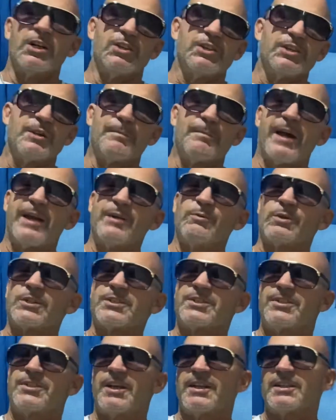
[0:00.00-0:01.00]
might want
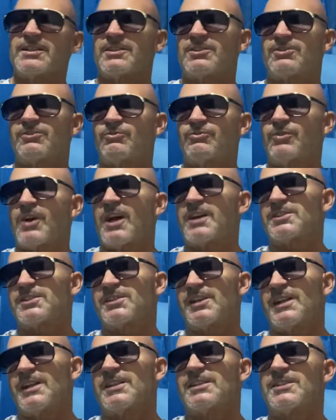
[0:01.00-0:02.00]
to try
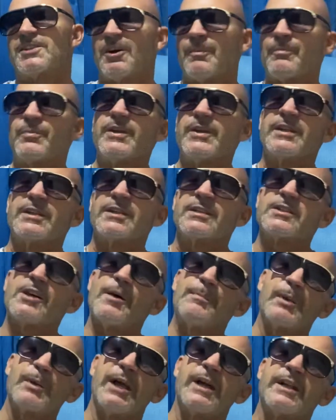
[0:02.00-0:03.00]
setting some things
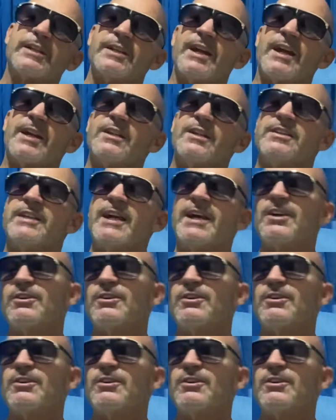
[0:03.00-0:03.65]
up like that a day